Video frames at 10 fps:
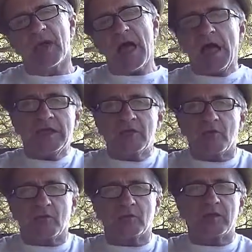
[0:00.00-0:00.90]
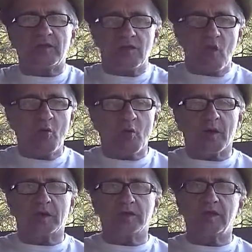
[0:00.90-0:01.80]
I know that no
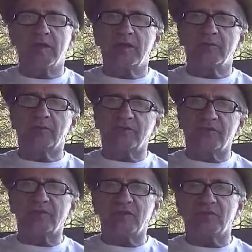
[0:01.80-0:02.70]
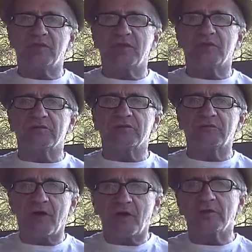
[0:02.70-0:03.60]
one can present themselves
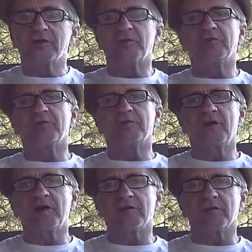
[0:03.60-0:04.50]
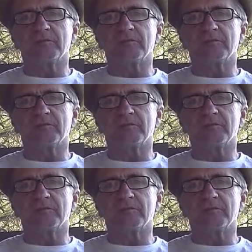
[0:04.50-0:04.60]
faultless before the Father,